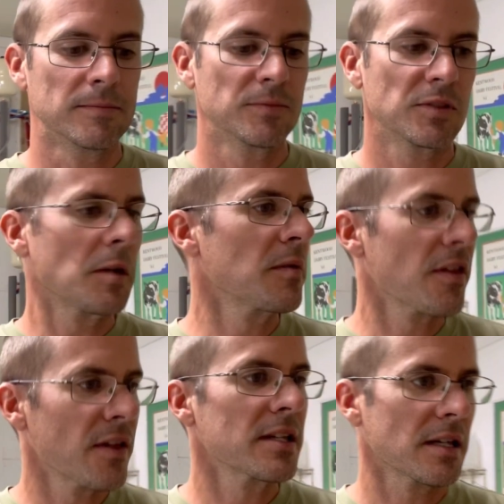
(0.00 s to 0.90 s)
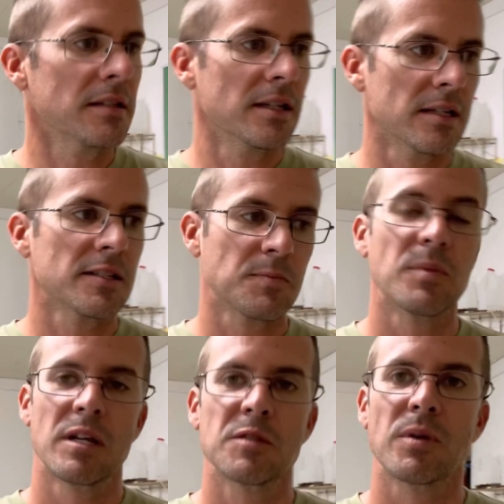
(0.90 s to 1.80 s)
some of the things I did
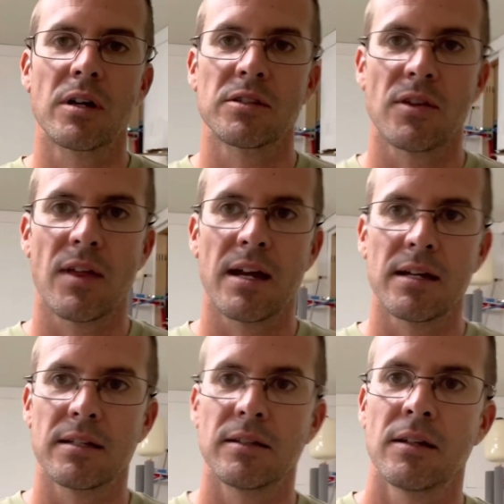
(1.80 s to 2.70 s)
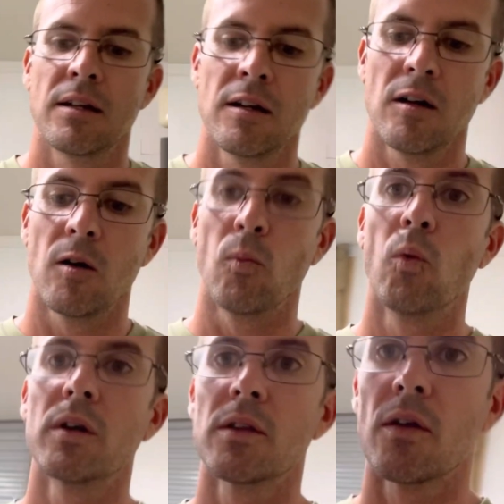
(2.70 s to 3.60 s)
is because of that.
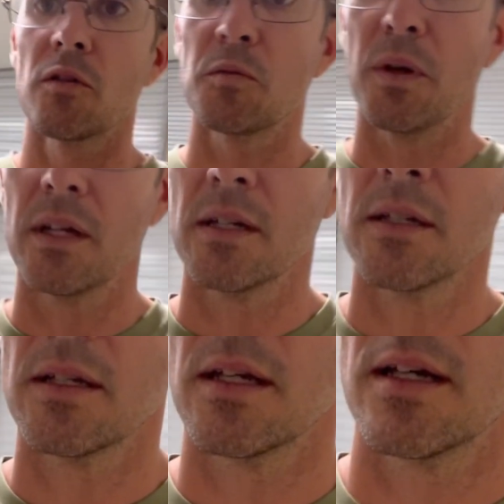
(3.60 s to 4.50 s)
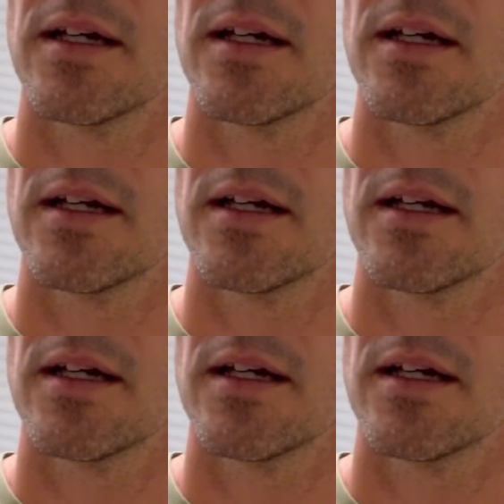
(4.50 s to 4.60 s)
One of those being